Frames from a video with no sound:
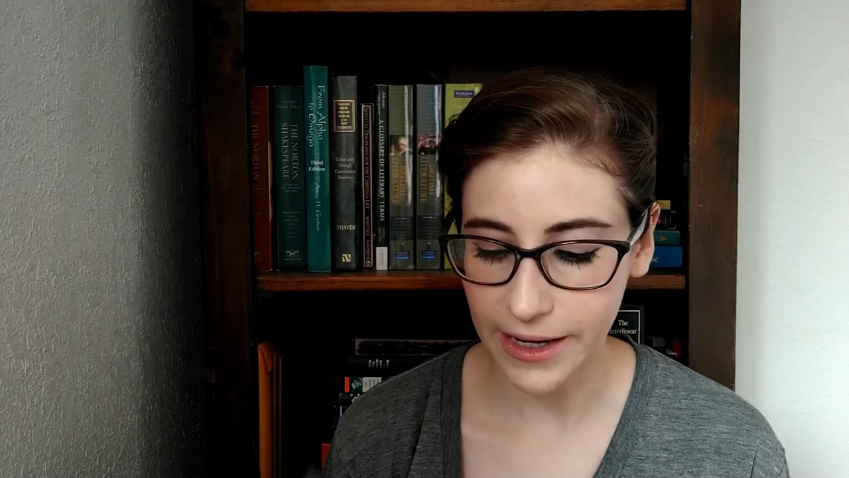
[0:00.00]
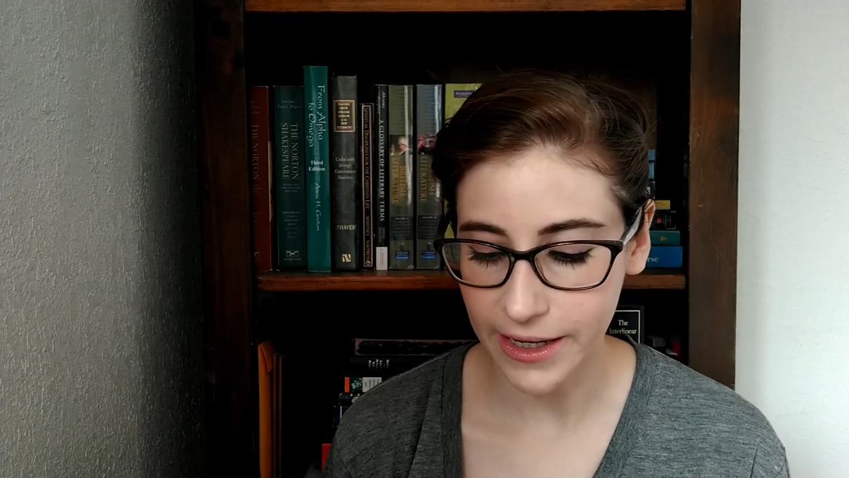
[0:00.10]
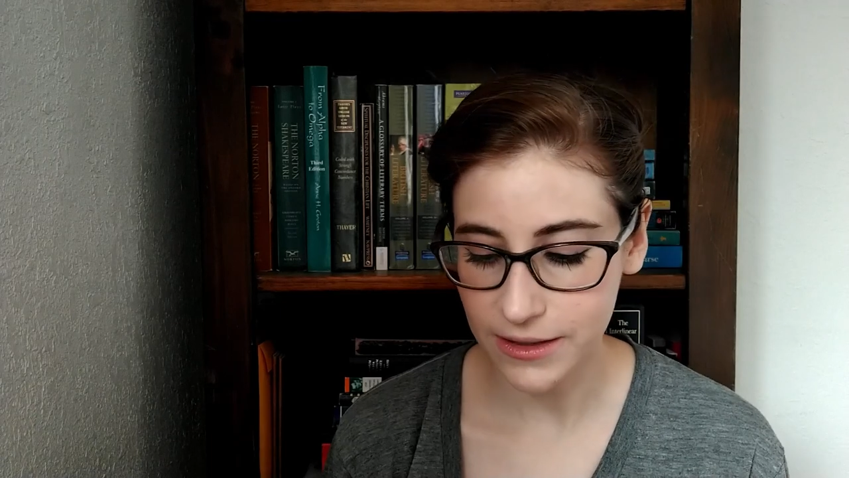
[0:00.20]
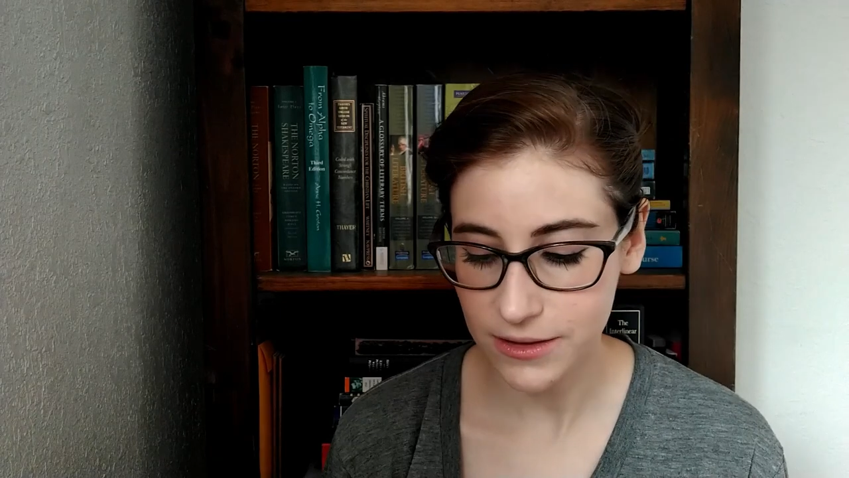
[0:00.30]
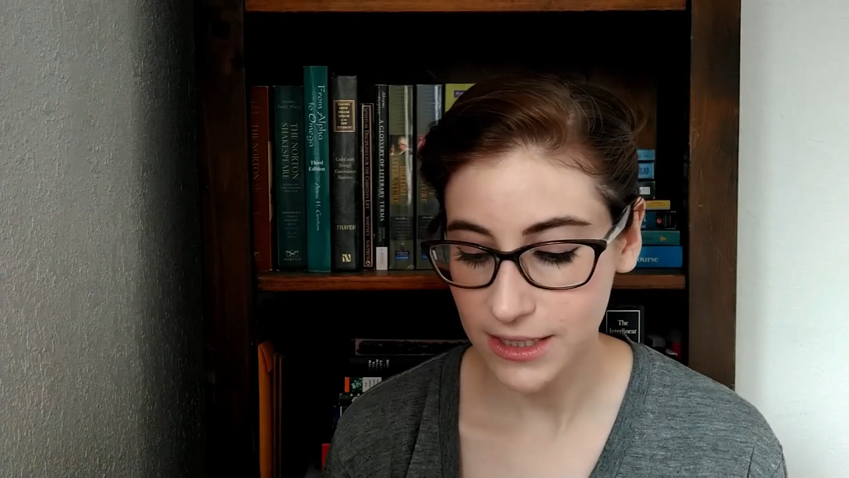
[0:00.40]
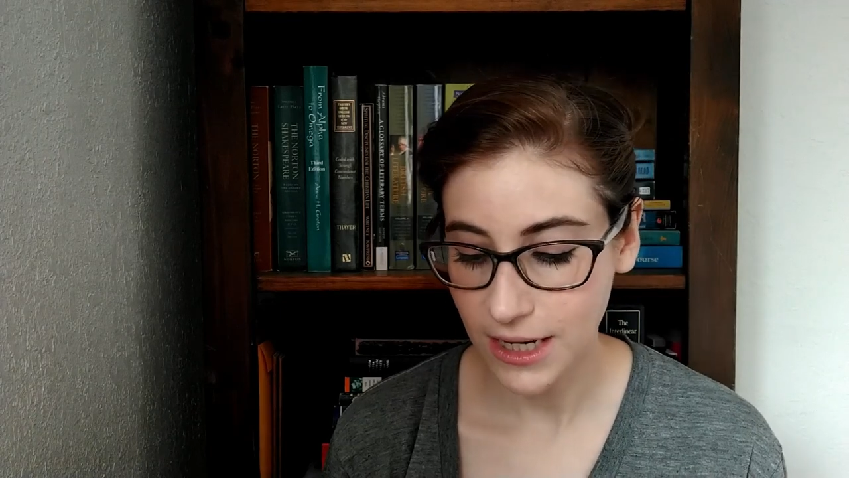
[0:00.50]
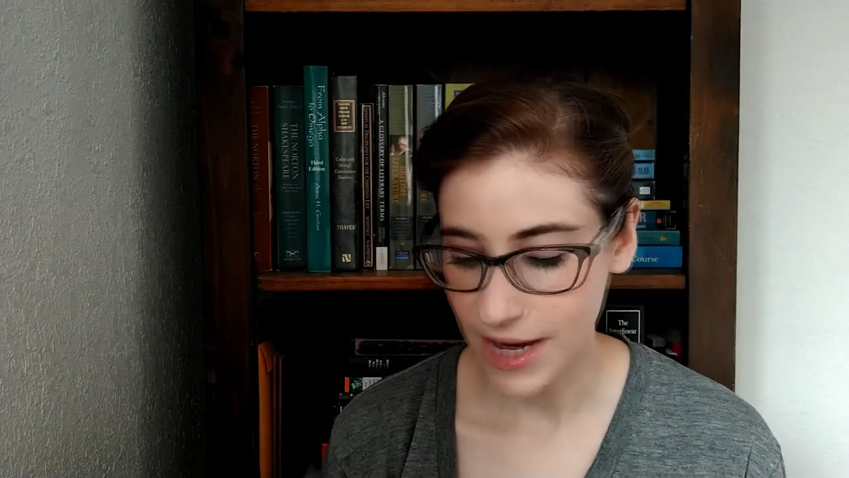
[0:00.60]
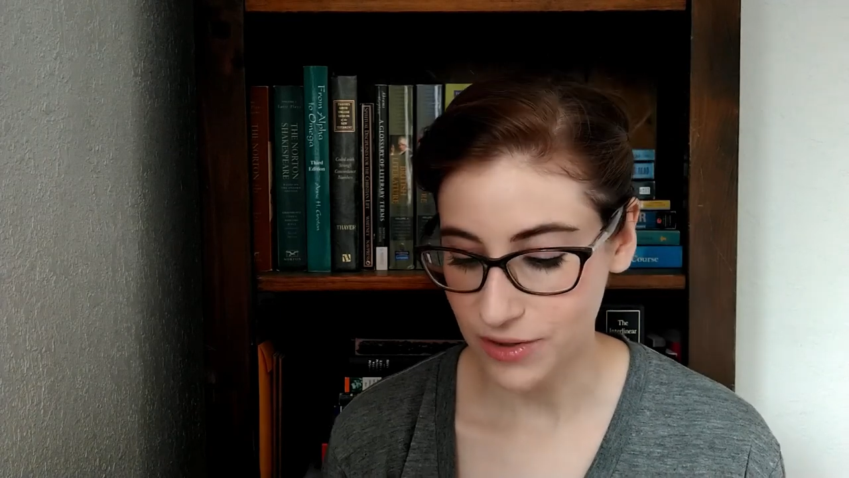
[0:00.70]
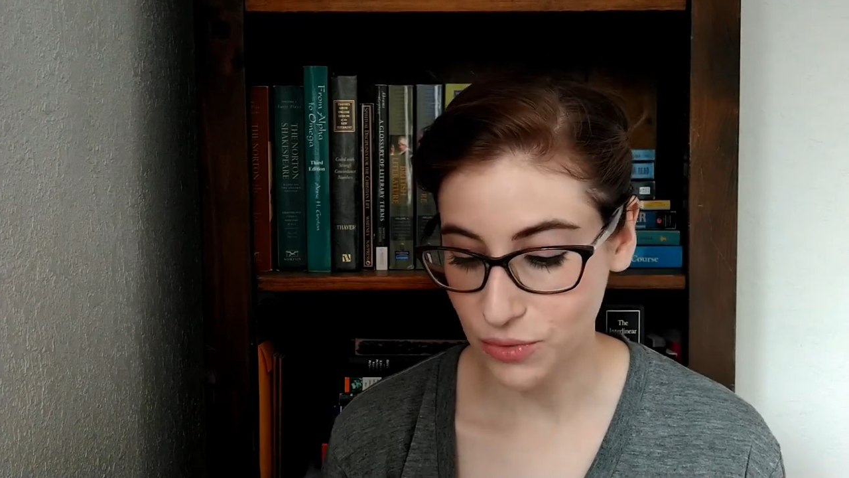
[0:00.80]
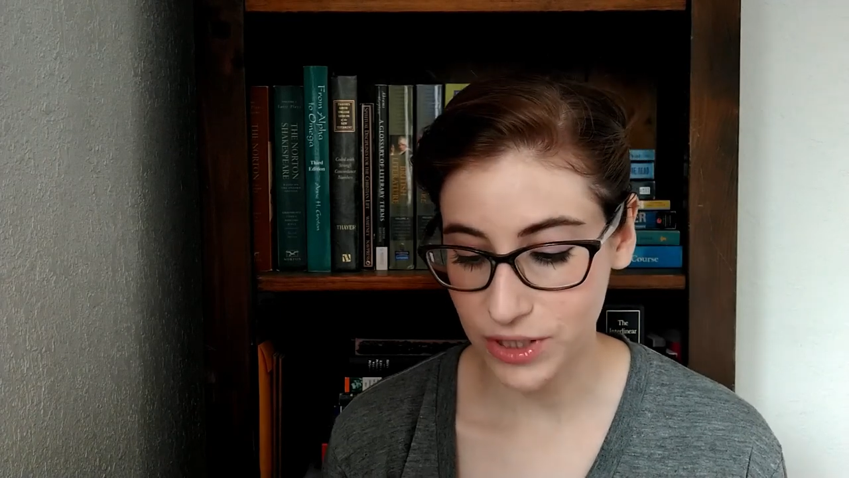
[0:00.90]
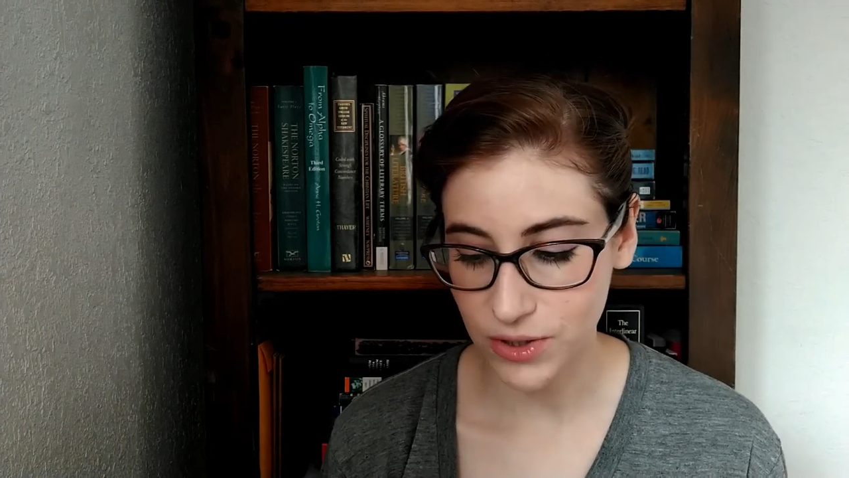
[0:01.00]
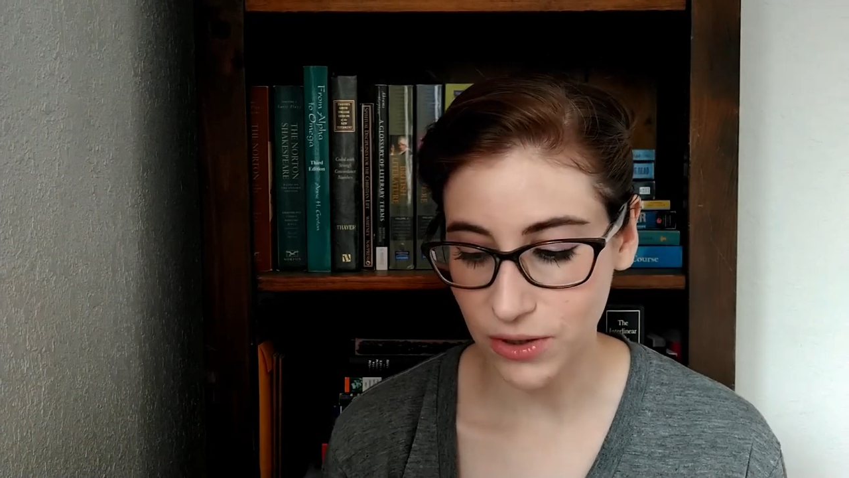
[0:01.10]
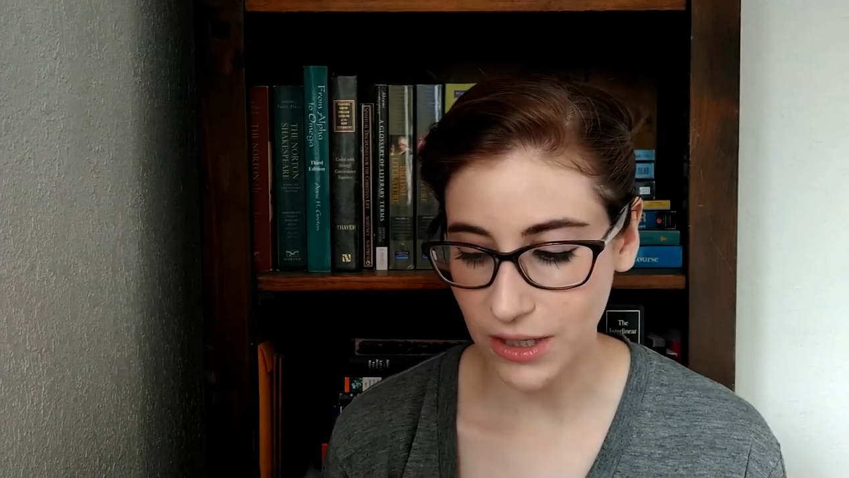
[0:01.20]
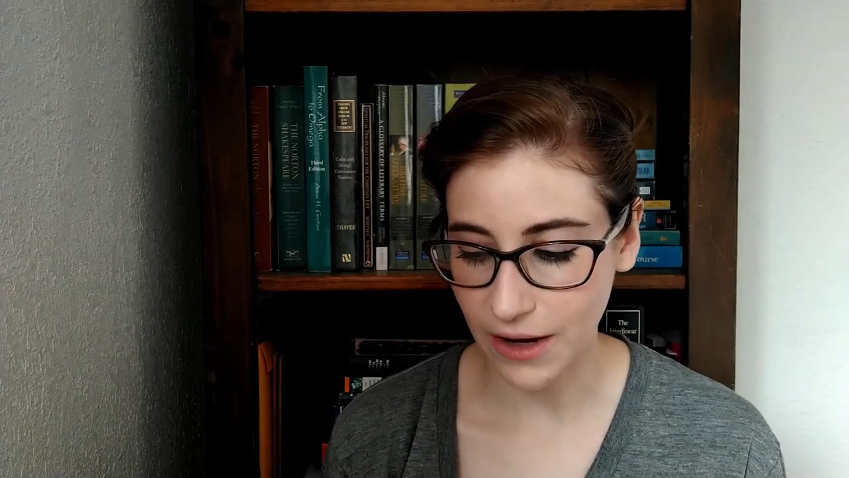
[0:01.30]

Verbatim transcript: And as a result,